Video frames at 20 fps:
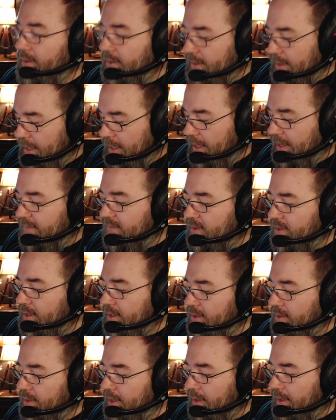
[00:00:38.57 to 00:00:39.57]
did I ever
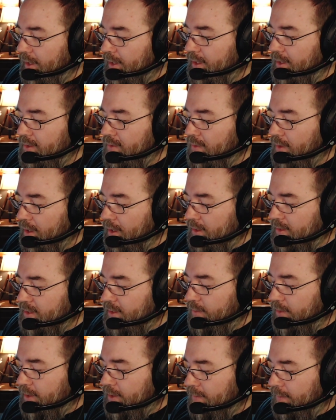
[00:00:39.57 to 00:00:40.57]
tell you how lucky you are?
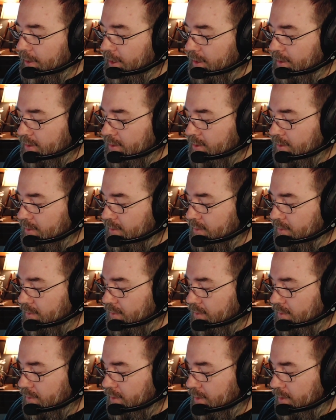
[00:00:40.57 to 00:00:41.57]
Summary compared
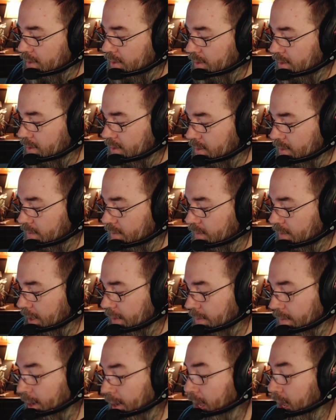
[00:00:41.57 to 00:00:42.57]
to blah,
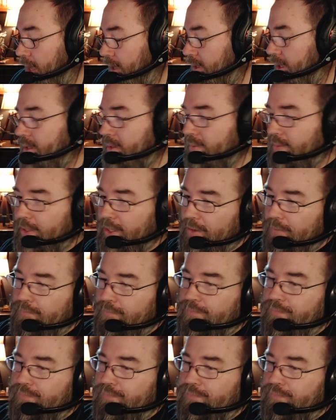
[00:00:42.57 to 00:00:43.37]
blah, blah, and there we go.